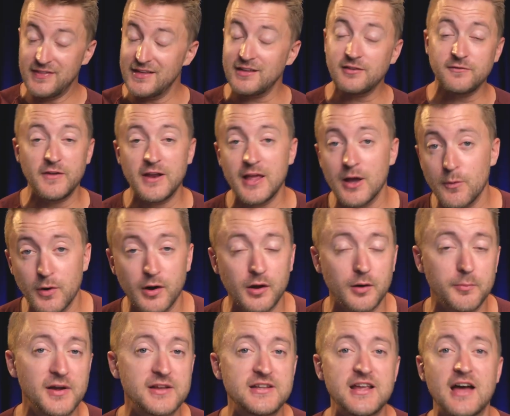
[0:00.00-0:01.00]
this video, we're gonna
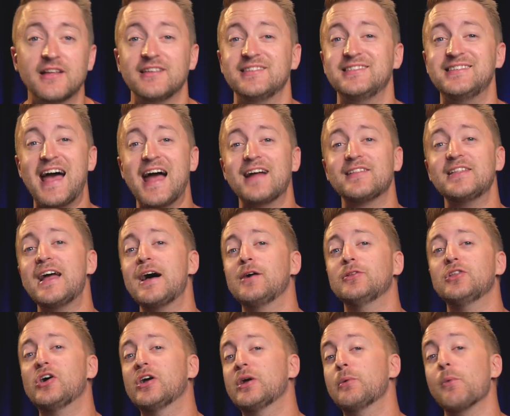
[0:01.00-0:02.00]
break down exactly how
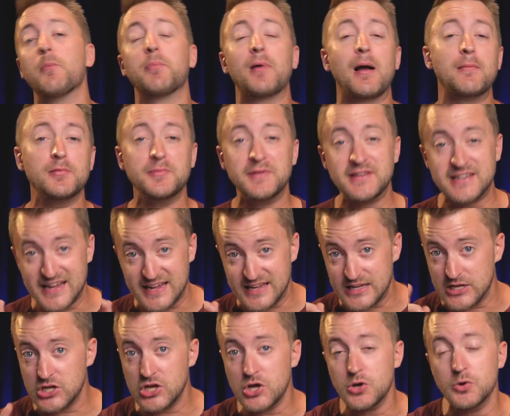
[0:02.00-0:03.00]
long it will probably take
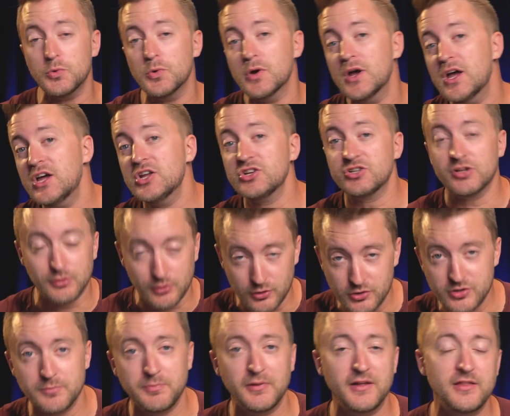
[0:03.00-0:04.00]
you to
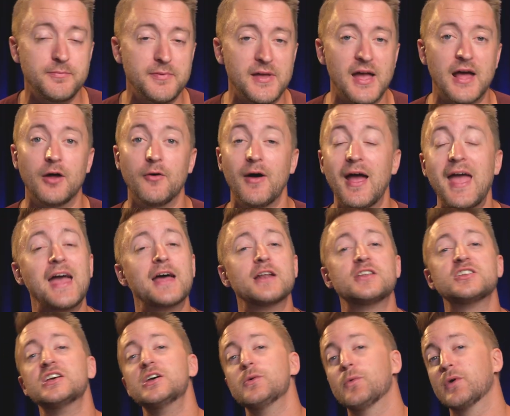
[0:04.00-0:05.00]
learn to play the piano,
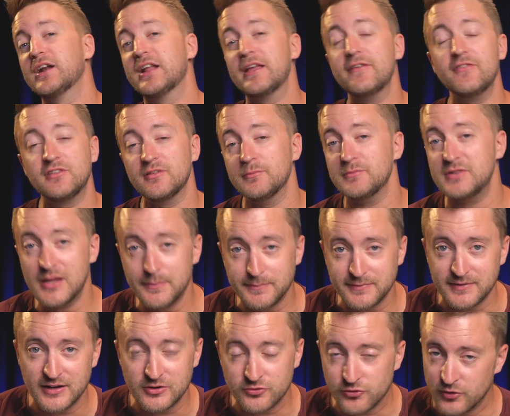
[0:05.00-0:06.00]
and we're gonna give you some
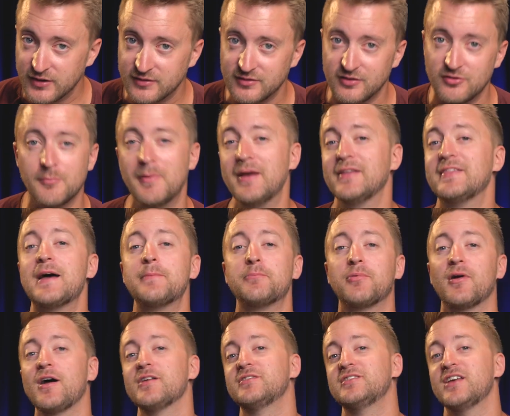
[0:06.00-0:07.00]
tips and tricks to make that
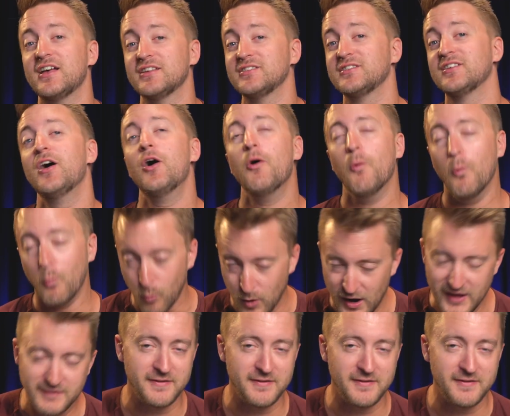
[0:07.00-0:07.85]
process way